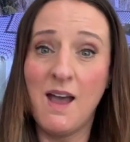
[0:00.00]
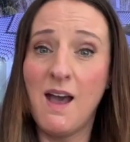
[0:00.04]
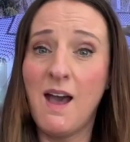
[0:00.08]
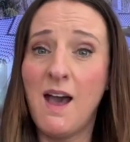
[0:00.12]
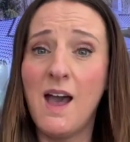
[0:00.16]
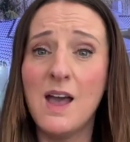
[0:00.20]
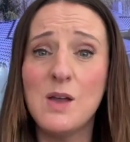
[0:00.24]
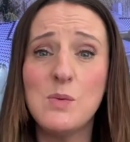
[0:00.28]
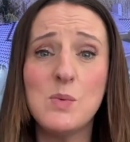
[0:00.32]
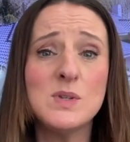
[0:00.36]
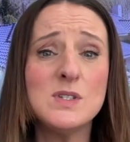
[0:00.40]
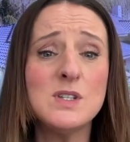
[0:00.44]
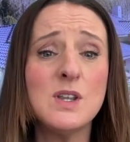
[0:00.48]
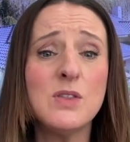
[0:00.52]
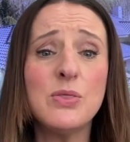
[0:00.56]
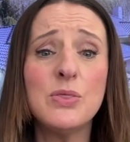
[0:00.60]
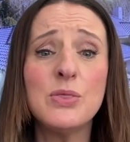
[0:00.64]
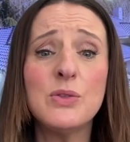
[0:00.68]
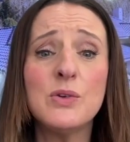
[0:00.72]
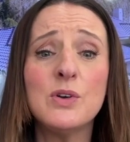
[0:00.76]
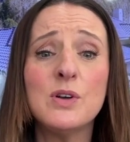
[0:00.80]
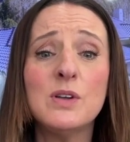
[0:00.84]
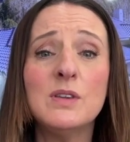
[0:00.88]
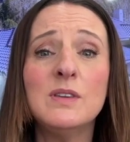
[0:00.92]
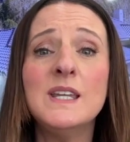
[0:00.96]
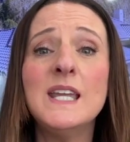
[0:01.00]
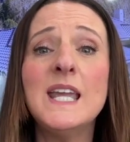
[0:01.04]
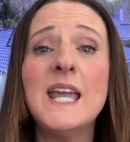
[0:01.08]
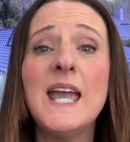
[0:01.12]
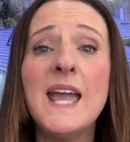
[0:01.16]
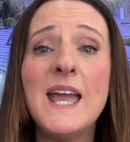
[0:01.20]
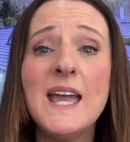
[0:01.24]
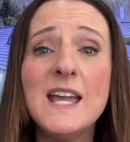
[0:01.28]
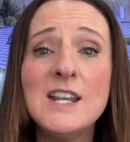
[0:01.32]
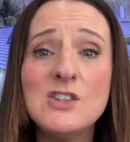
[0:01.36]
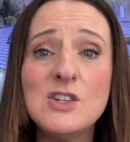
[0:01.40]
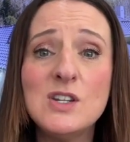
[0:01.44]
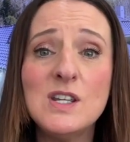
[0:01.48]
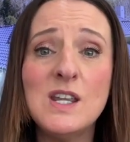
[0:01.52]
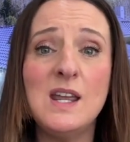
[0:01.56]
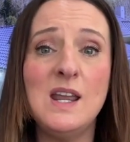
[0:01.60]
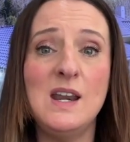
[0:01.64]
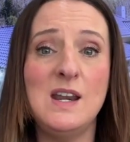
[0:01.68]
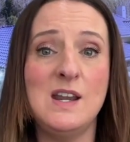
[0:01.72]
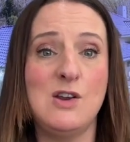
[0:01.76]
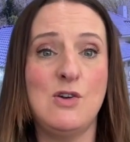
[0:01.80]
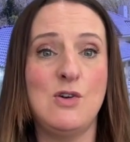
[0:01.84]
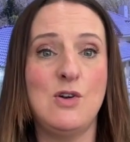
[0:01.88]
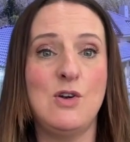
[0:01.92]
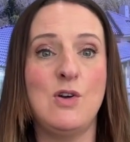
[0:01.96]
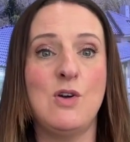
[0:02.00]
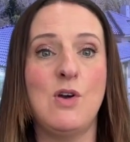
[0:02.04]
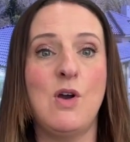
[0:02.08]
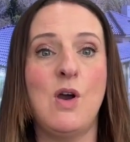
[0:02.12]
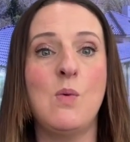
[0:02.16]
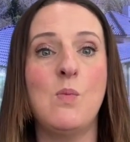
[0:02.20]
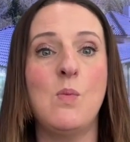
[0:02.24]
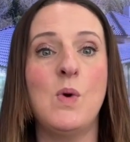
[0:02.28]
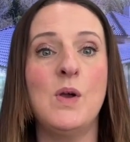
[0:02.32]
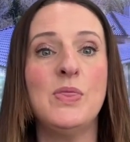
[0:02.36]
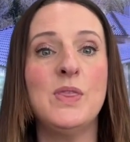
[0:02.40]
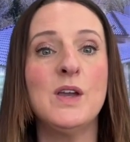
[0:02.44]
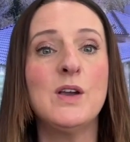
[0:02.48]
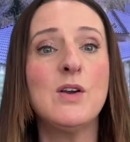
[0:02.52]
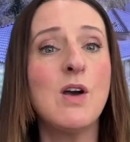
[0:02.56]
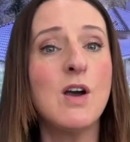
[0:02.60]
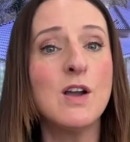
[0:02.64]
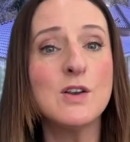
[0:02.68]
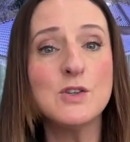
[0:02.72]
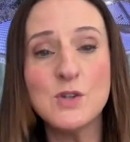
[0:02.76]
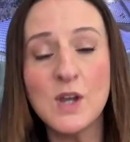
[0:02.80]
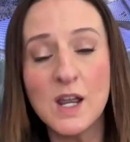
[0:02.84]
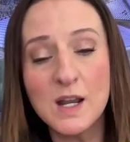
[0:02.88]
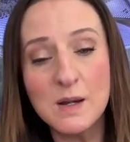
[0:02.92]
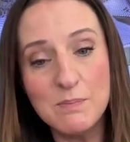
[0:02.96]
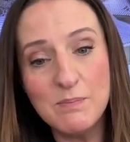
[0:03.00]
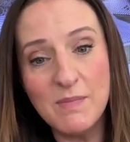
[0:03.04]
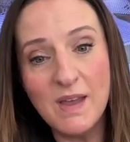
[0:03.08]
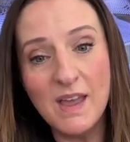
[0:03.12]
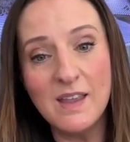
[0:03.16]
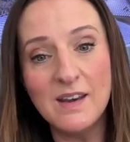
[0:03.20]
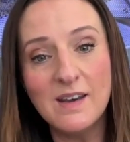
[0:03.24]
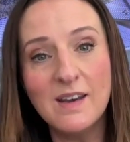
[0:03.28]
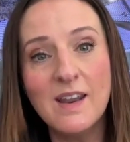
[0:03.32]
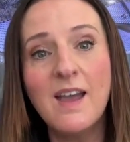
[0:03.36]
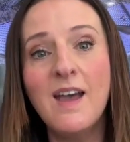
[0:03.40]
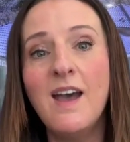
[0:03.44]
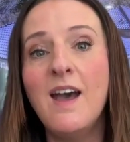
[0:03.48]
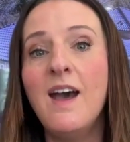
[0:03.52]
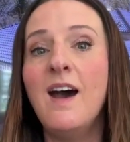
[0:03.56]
I wasn't thoroughly educating her on what the contract meant.